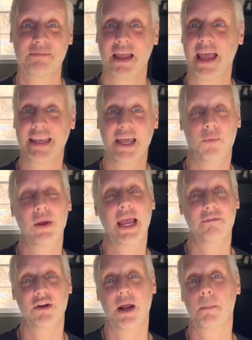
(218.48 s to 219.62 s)
and that we
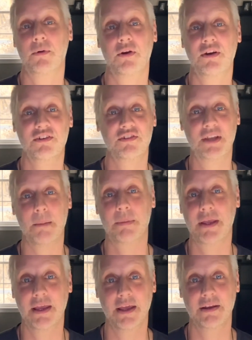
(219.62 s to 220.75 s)
have an opportunity to step
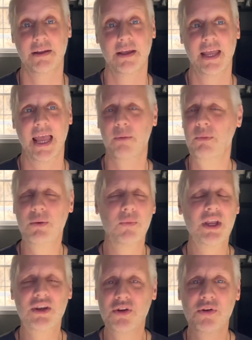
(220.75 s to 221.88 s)
in. And when
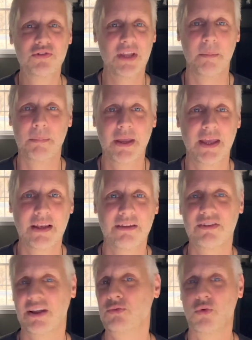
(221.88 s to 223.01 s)
we do step in,
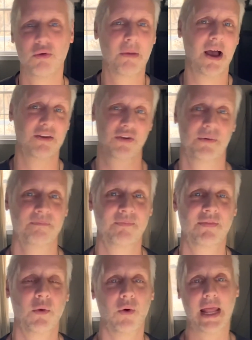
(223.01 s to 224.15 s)
listen, I just want to remind you
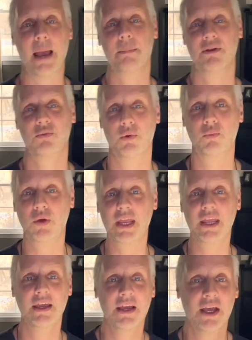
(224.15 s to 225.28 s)
what happens when
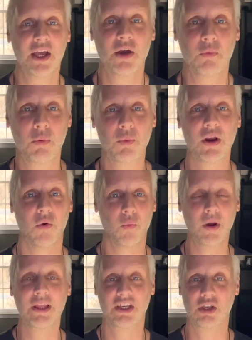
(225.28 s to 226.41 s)
we are
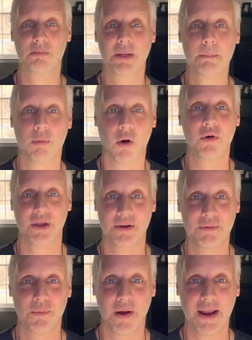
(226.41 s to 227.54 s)
willing to be broken,
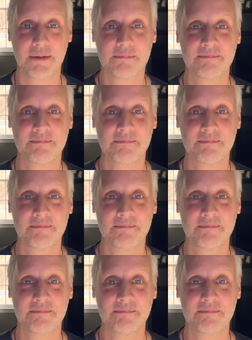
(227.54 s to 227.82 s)
right?